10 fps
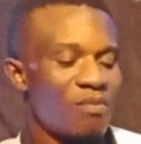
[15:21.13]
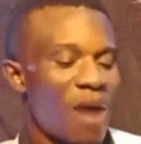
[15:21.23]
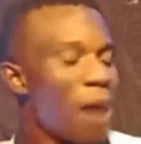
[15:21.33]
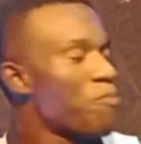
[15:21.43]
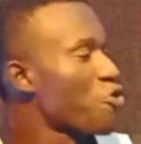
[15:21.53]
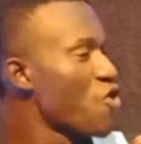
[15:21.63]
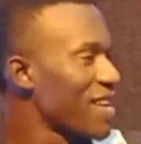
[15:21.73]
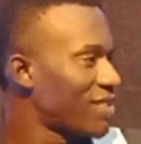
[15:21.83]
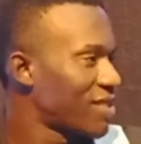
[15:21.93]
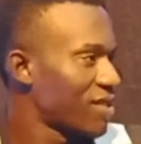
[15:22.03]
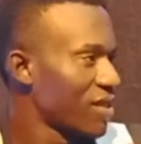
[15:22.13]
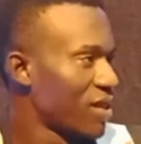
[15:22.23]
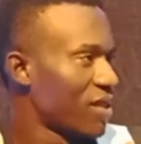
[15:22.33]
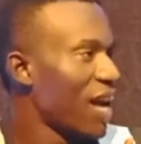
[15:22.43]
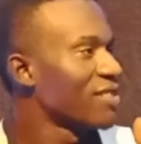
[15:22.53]
appraise
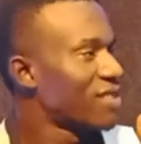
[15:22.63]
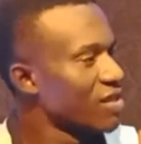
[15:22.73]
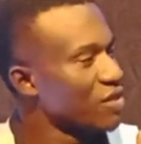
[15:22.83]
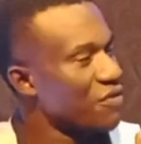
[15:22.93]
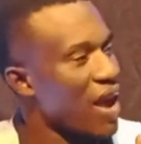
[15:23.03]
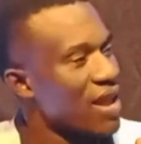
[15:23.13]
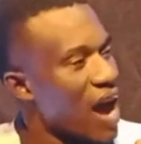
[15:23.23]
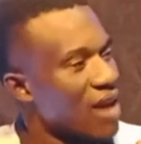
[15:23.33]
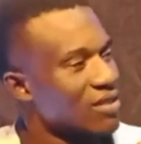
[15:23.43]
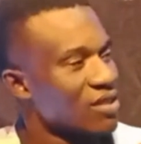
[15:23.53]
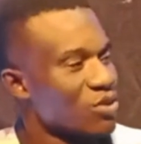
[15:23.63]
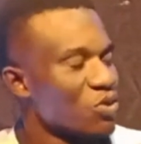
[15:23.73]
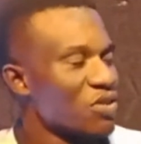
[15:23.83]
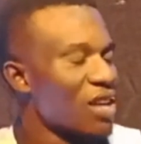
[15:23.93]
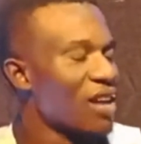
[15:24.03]
the identified
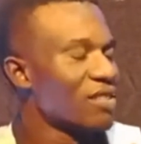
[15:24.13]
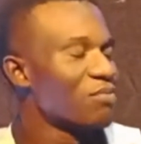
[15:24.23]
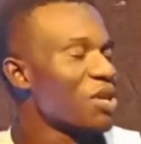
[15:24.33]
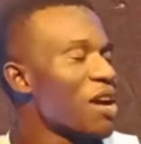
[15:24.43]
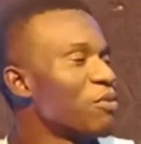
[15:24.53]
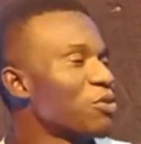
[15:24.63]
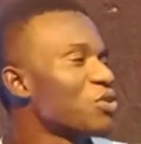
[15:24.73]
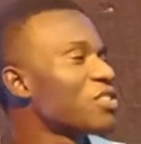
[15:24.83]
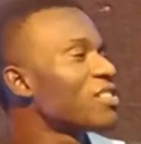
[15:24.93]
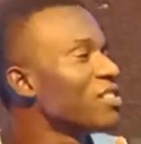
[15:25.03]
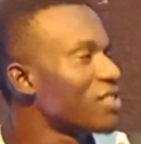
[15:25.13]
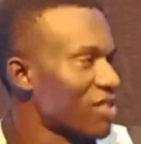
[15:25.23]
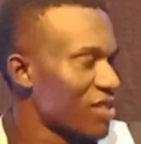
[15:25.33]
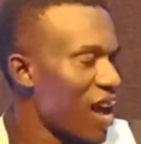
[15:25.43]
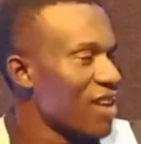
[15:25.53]
articles and be able to
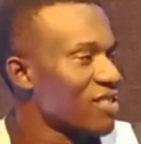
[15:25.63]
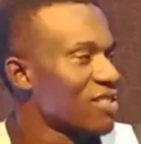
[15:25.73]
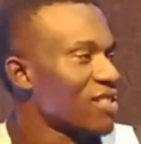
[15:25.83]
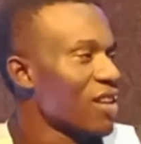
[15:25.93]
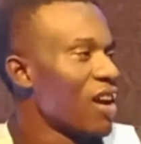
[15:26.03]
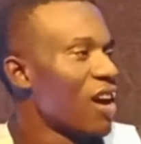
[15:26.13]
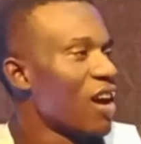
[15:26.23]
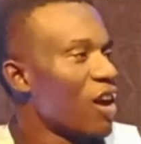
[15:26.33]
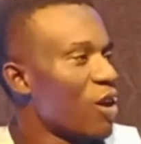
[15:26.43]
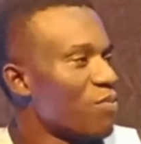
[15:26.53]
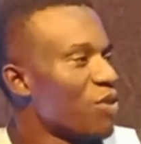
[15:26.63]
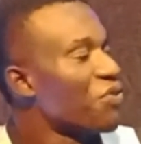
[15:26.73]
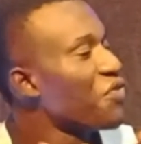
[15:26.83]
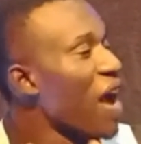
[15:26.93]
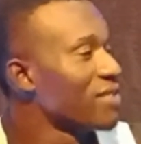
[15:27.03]
synthesize the
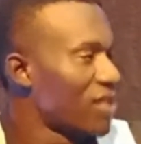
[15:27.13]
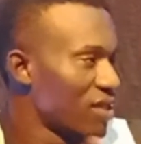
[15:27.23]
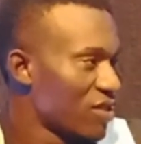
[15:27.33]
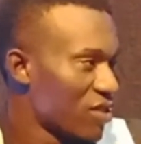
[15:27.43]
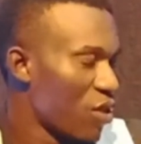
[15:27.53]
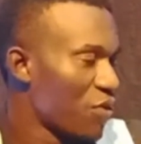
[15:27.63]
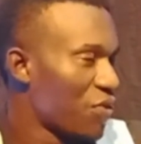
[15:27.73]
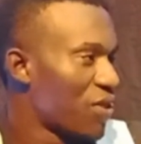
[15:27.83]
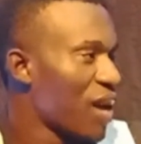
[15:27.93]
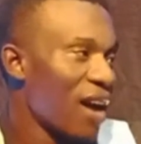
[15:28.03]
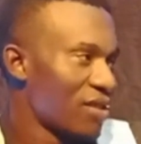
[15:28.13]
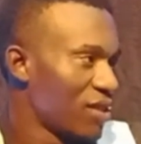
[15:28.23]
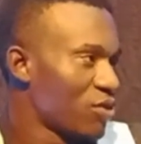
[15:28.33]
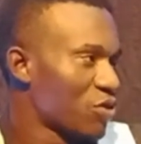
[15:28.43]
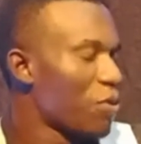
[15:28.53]
findings of the
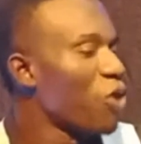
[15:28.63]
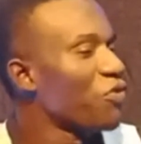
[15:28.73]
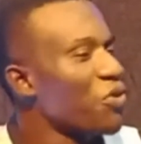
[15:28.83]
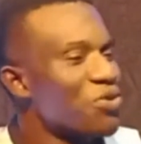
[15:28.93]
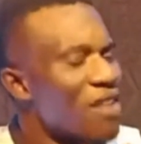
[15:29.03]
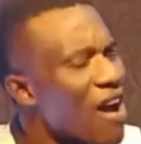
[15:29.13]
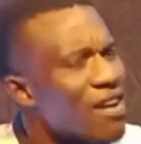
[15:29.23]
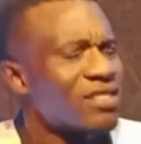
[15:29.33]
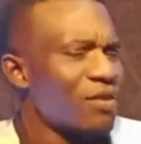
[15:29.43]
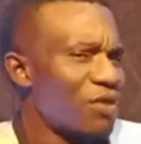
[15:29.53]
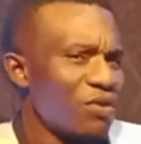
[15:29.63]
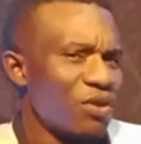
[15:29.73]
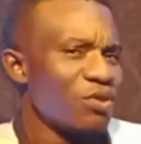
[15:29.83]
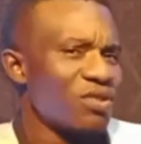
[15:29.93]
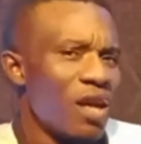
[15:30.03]
articles. But for narrative
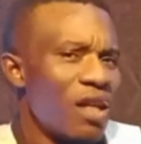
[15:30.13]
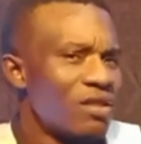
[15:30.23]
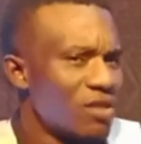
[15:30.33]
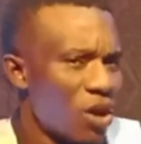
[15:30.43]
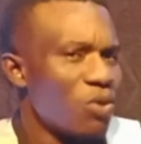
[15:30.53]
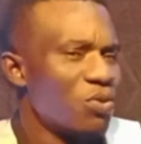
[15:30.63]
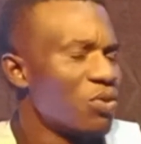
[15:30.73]
reviews, no.